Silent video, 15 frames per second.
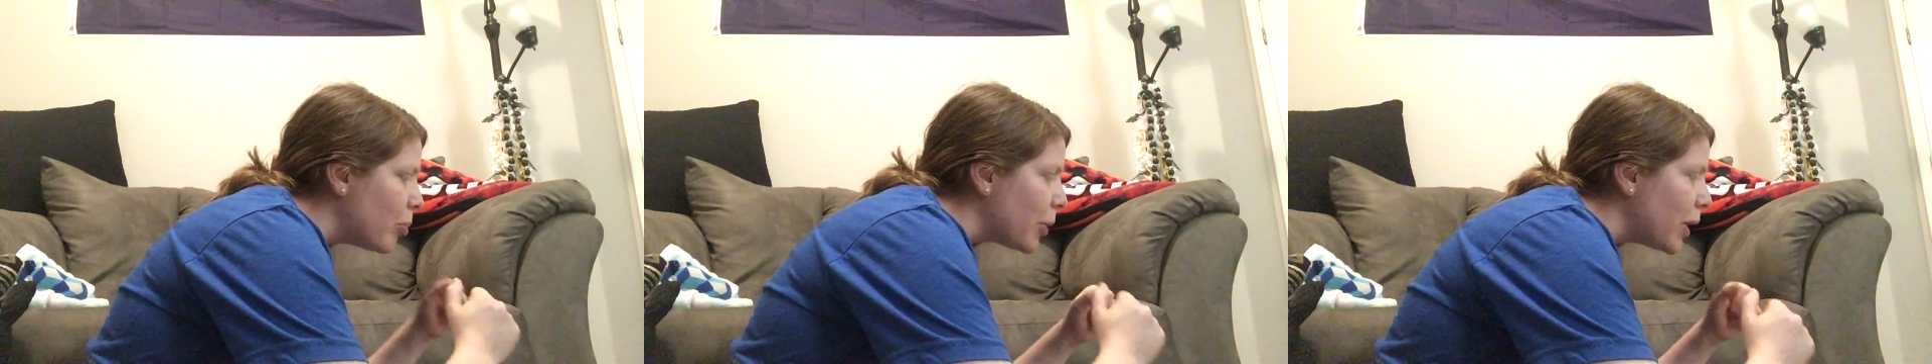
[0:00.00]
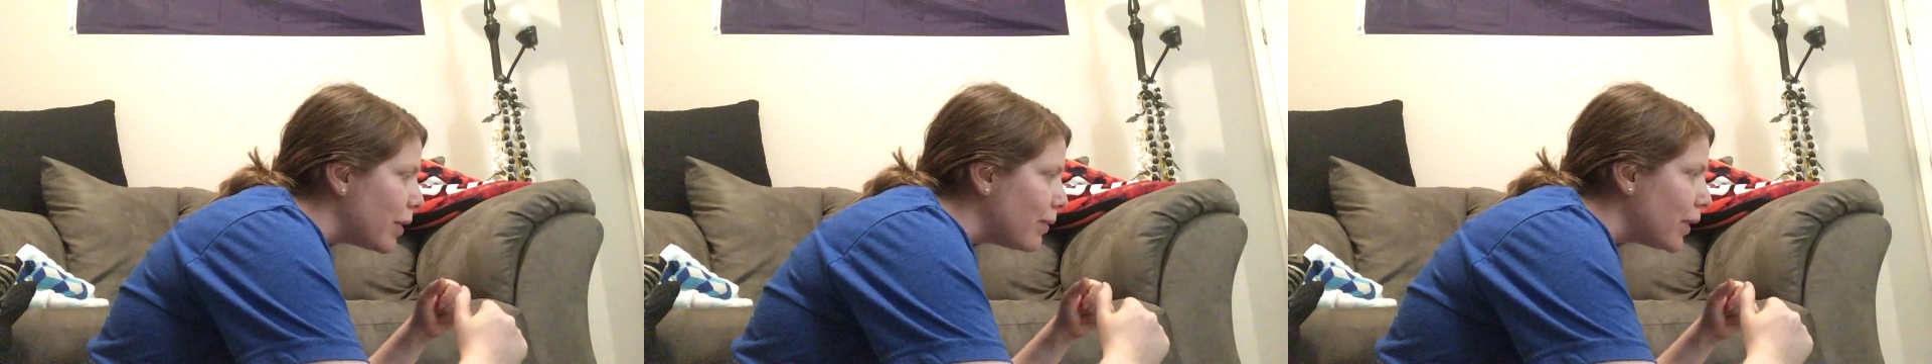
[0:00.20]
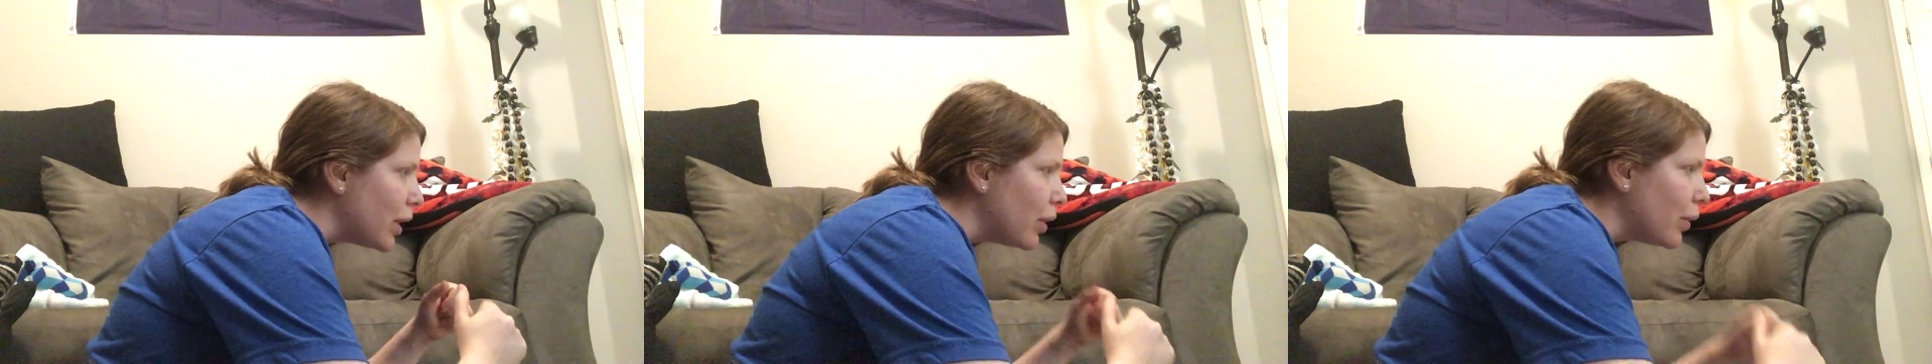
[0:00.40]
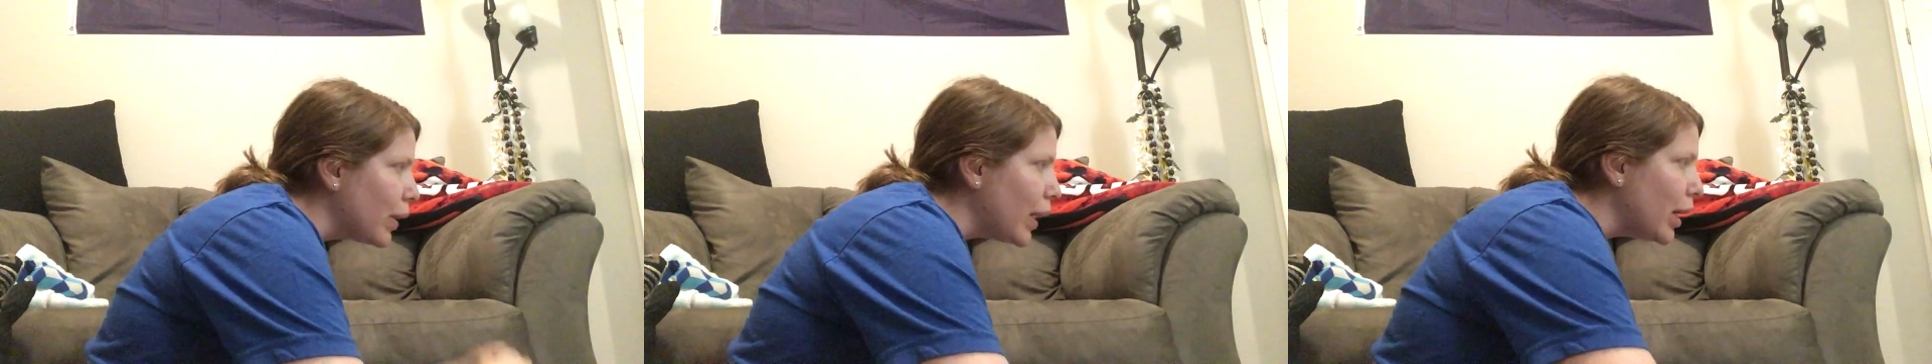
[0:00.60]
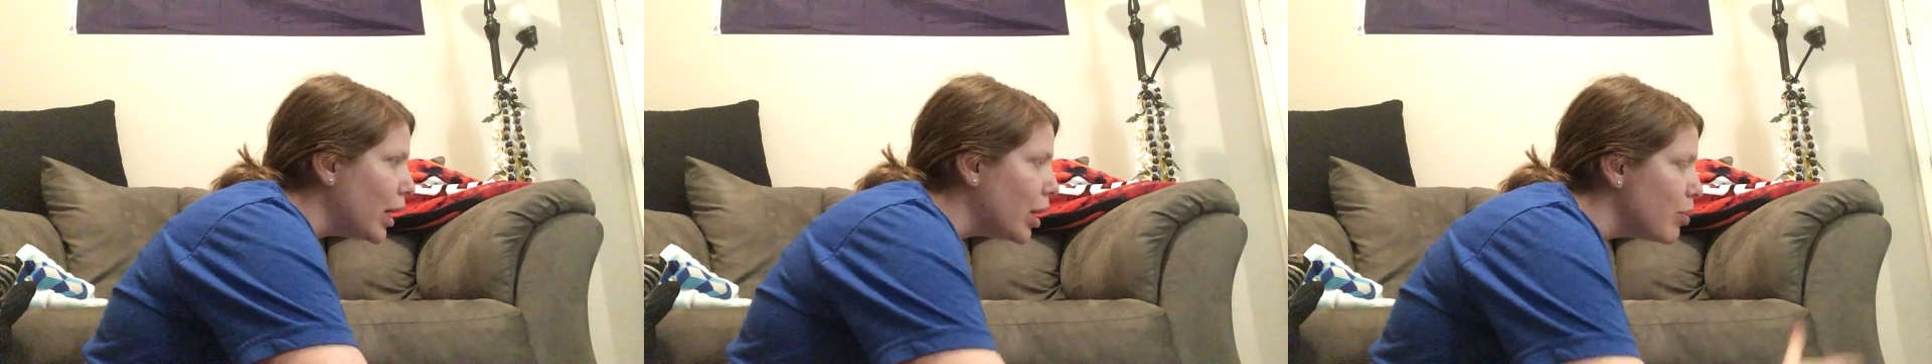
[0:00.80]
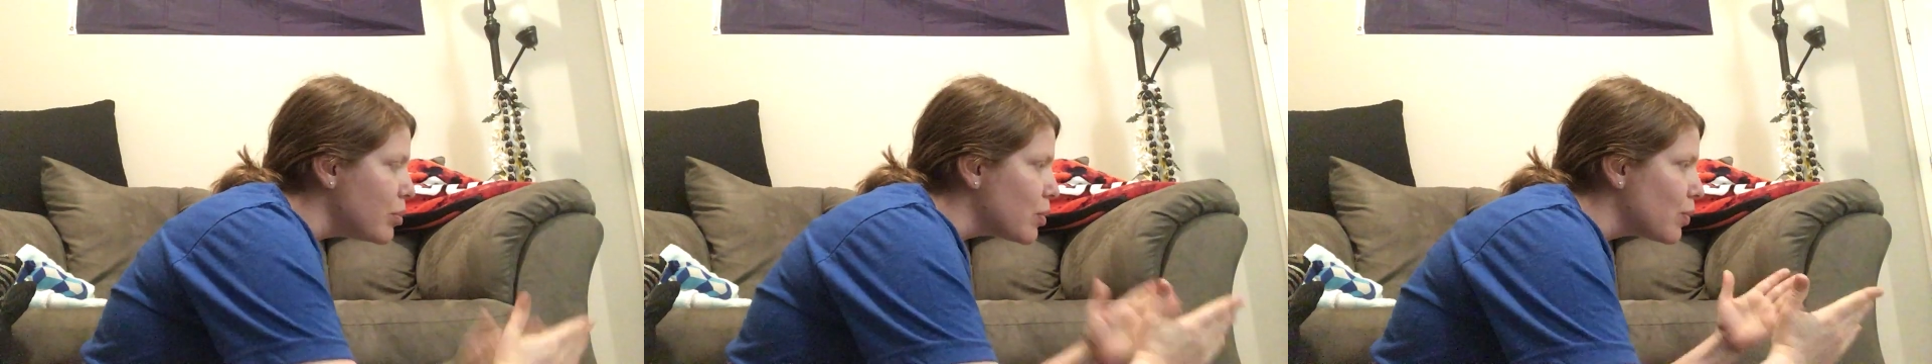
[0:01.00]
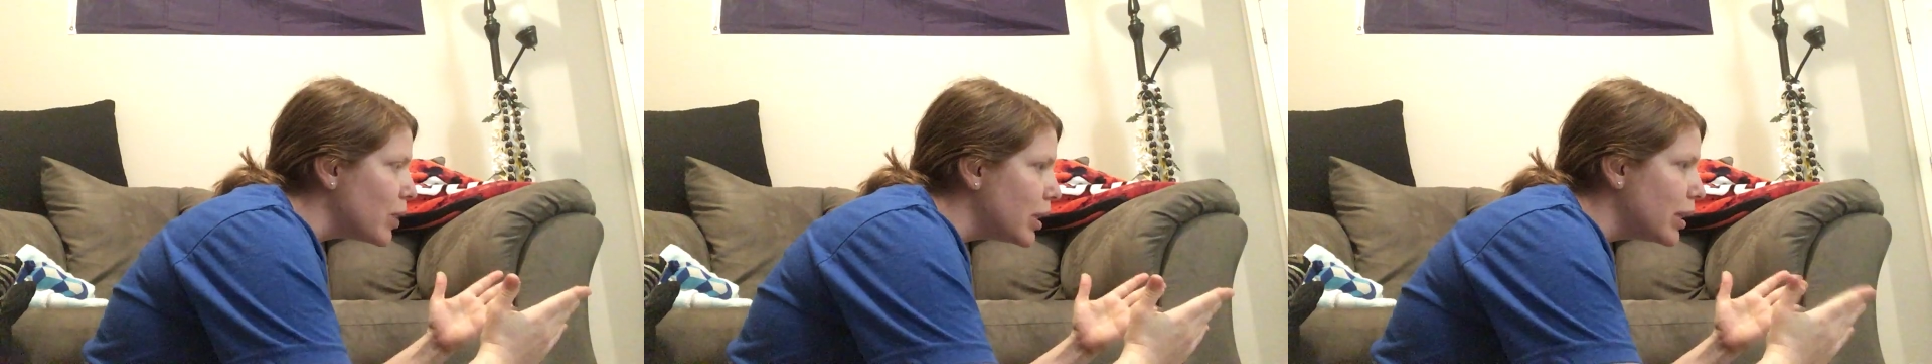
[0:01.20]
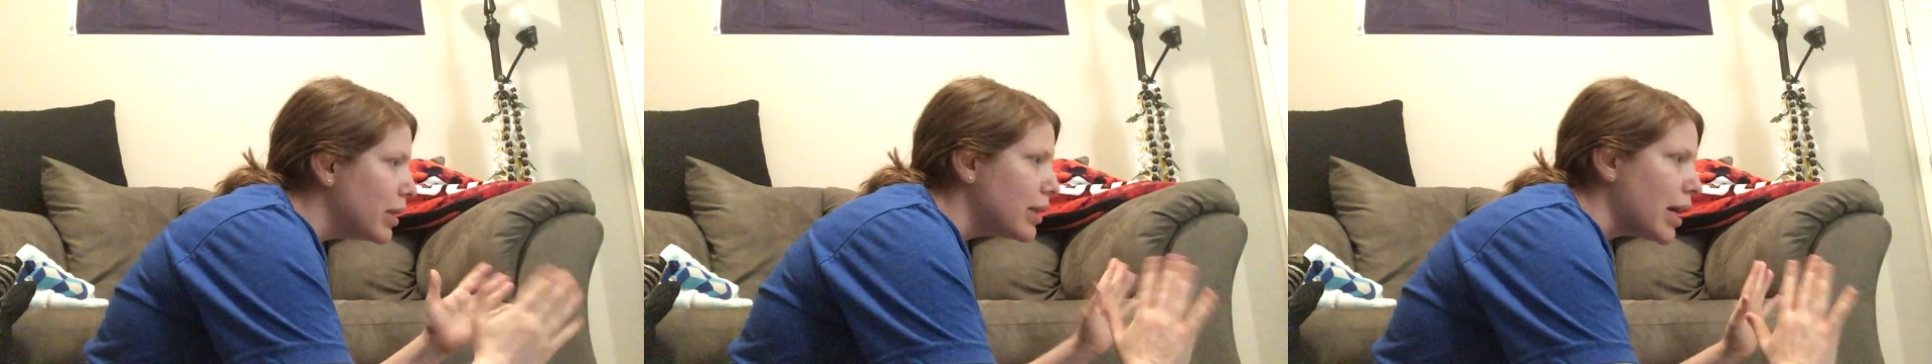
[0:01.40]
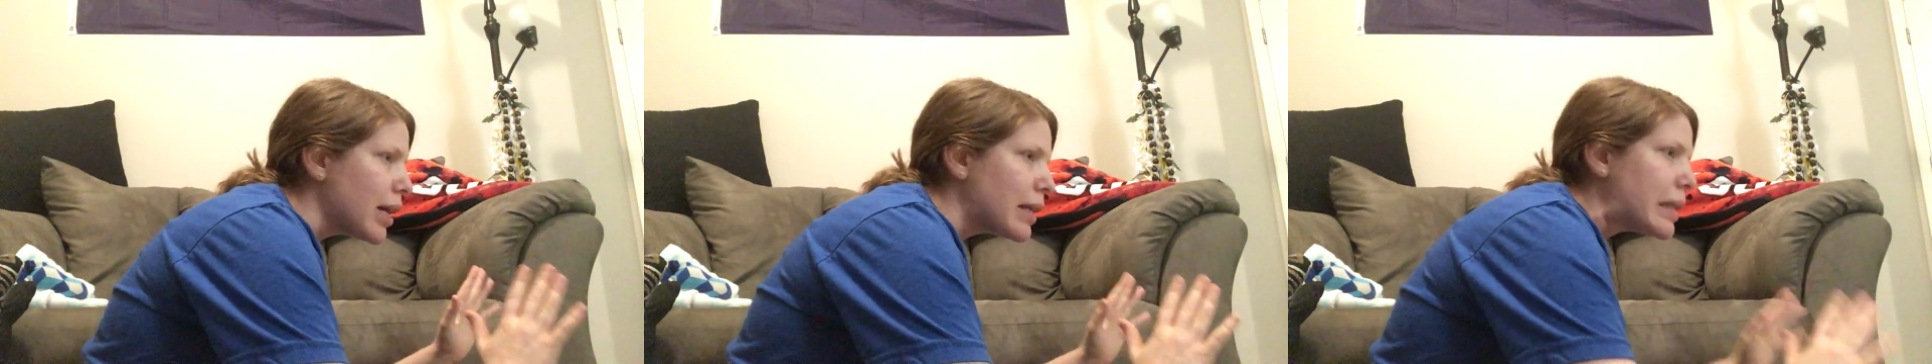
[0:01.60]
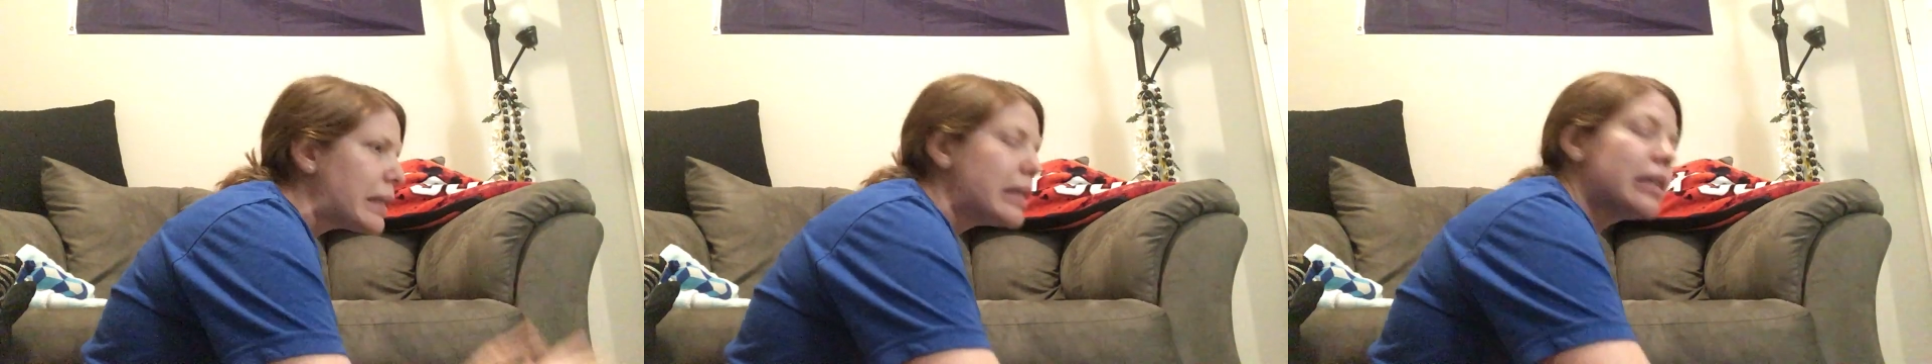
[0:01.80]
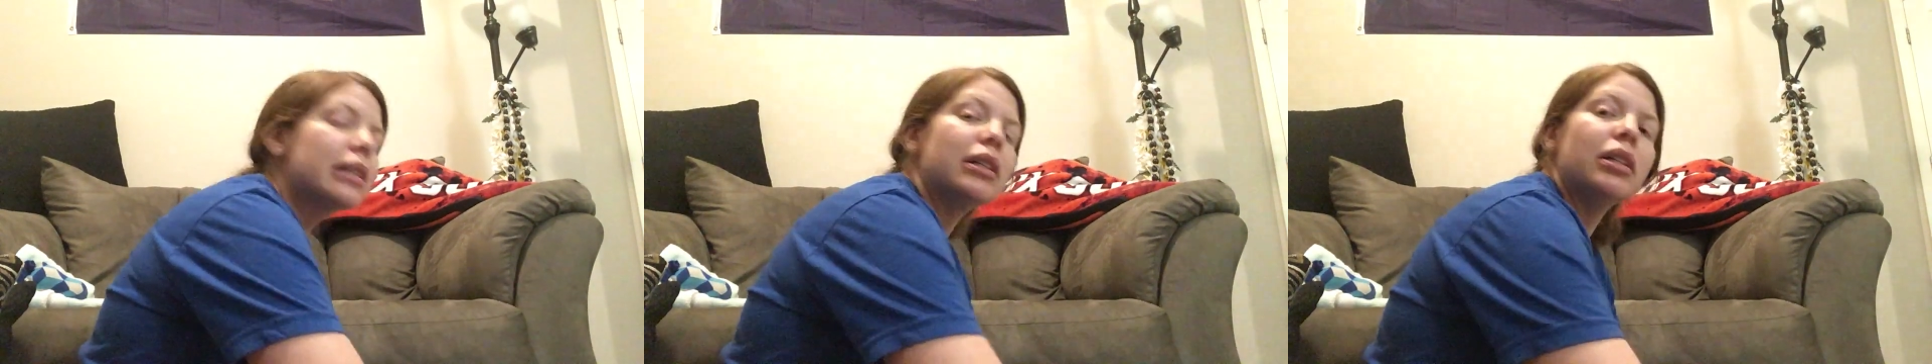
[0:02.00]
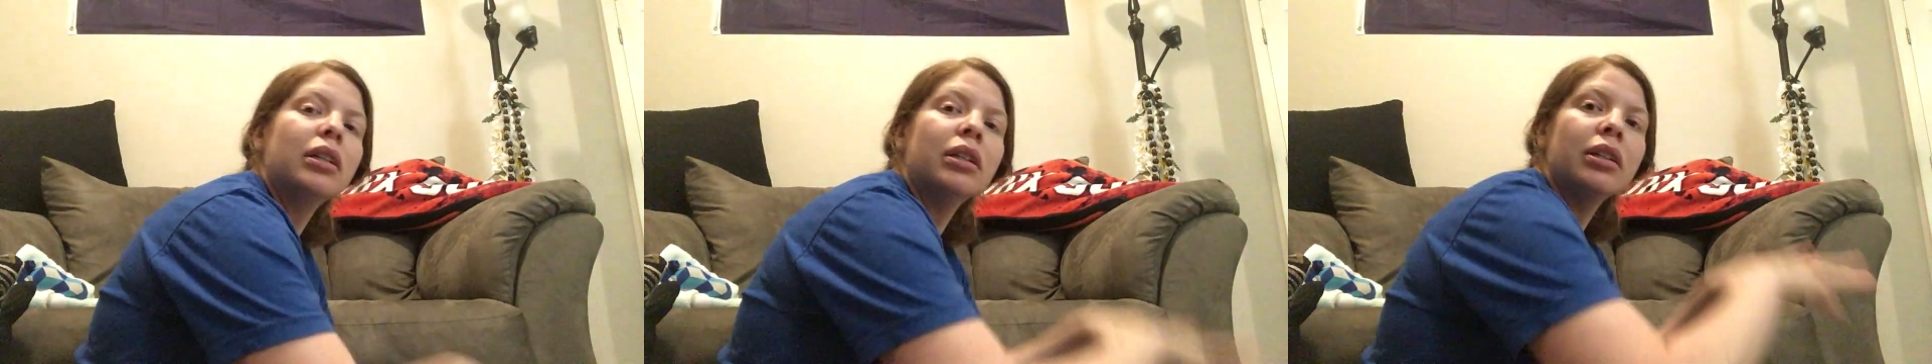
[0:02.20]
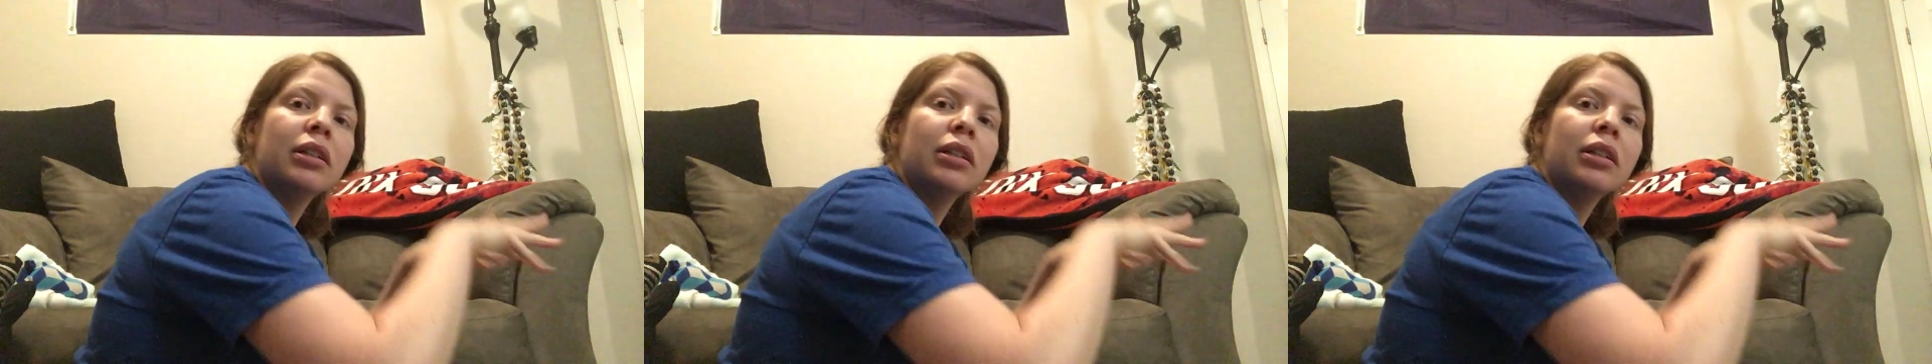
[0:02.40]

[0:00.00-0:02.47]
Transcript: playing video games, reading, texting,